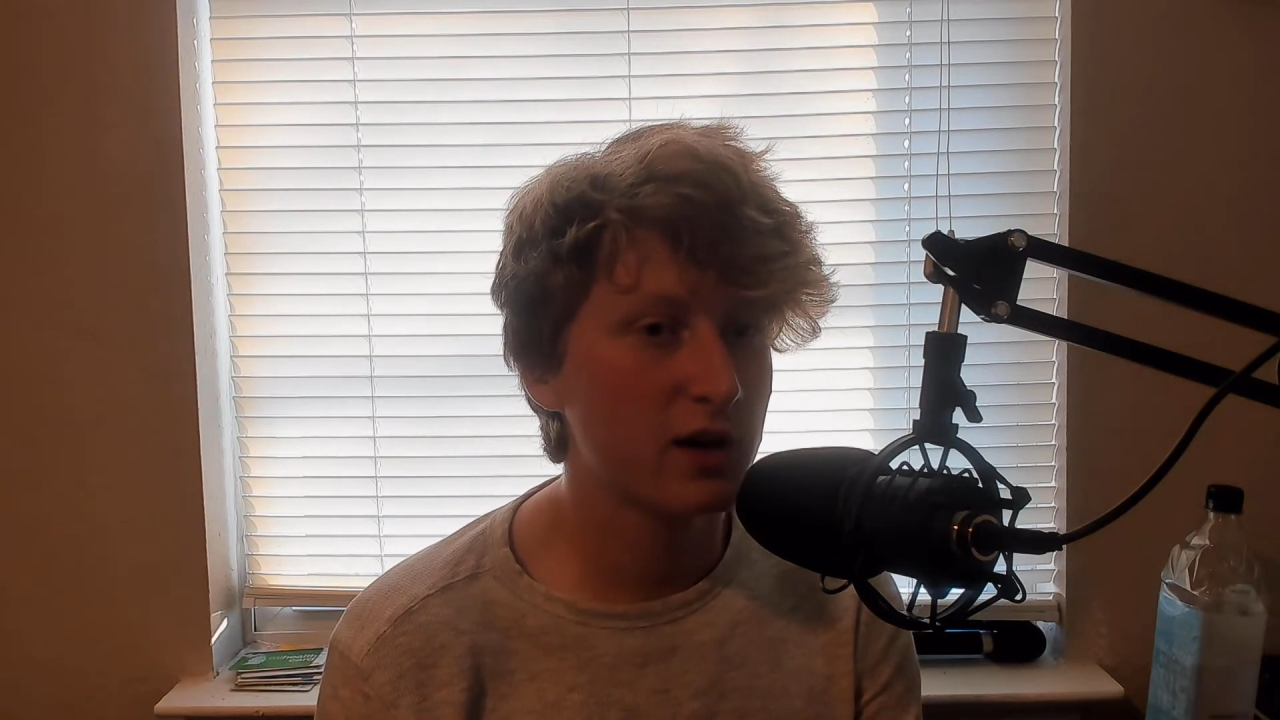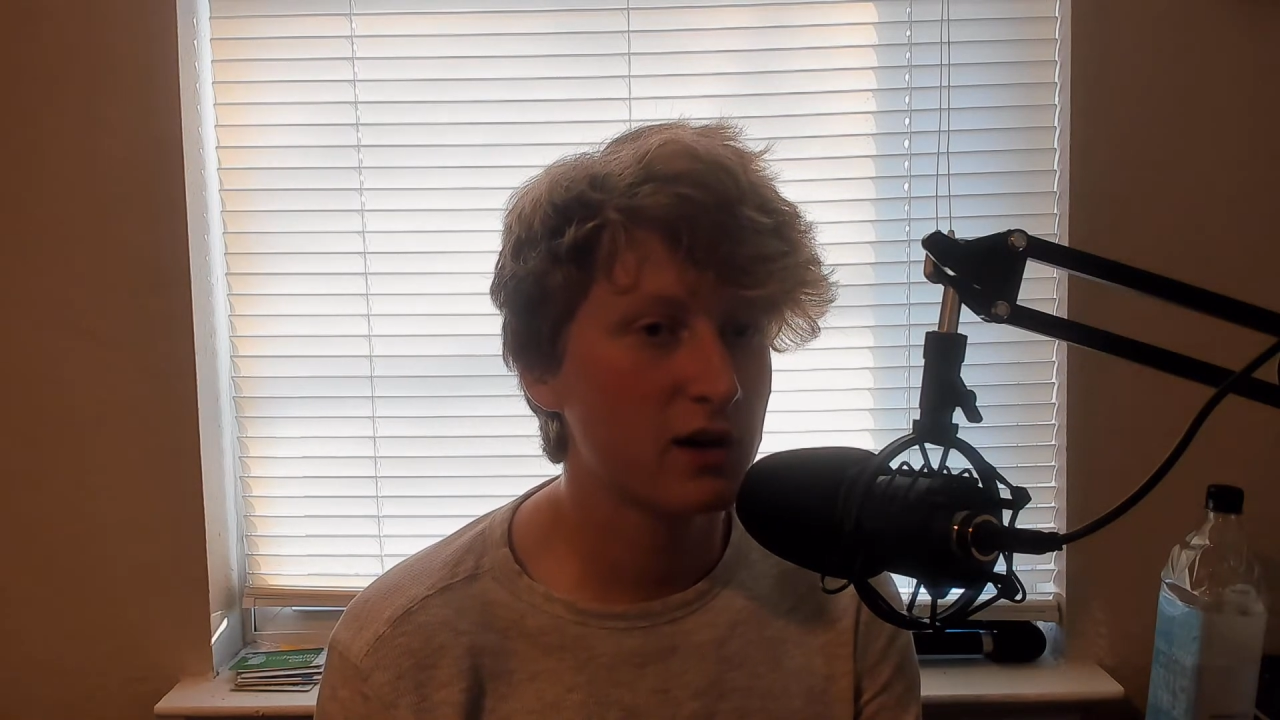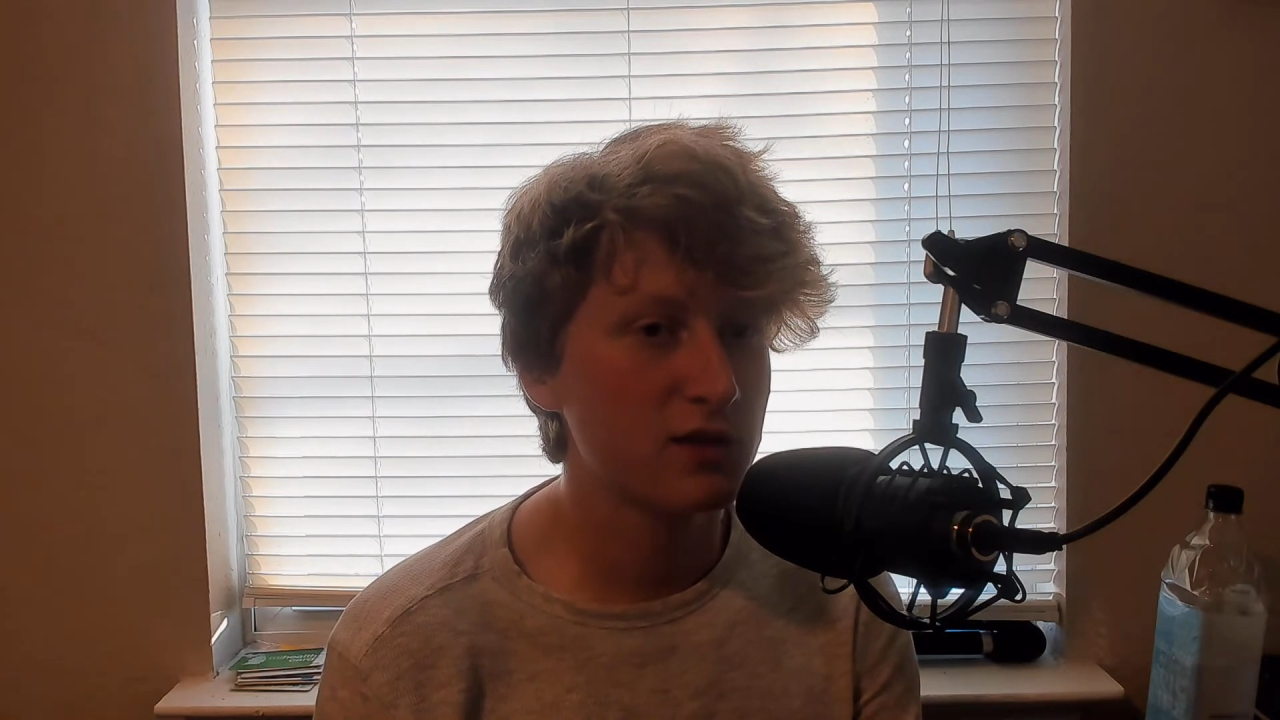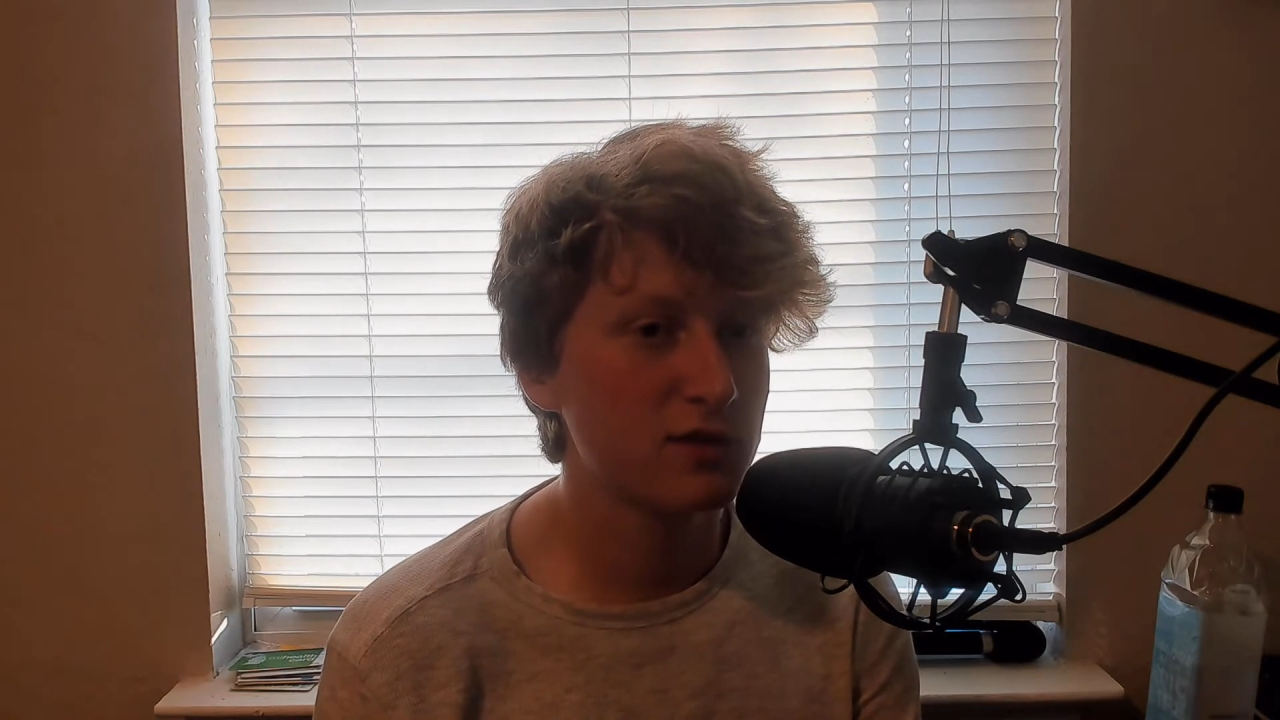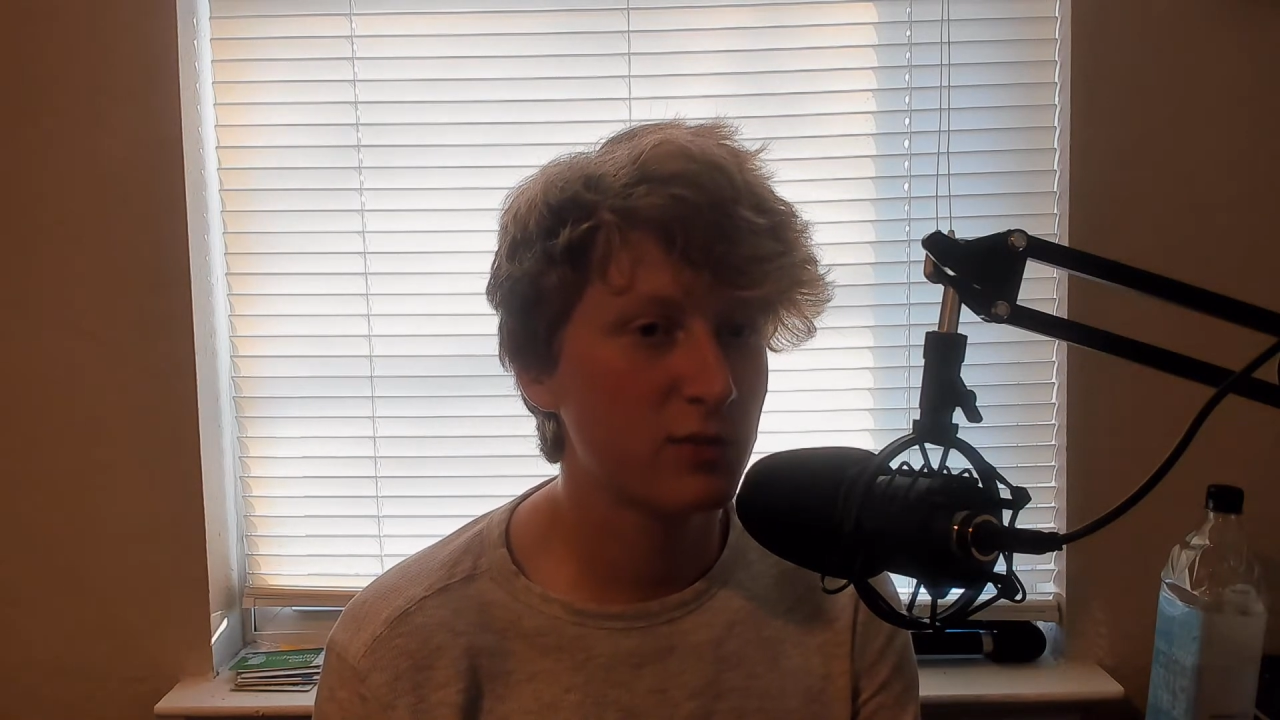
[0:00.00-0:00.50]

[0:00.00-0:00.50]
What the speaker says: guess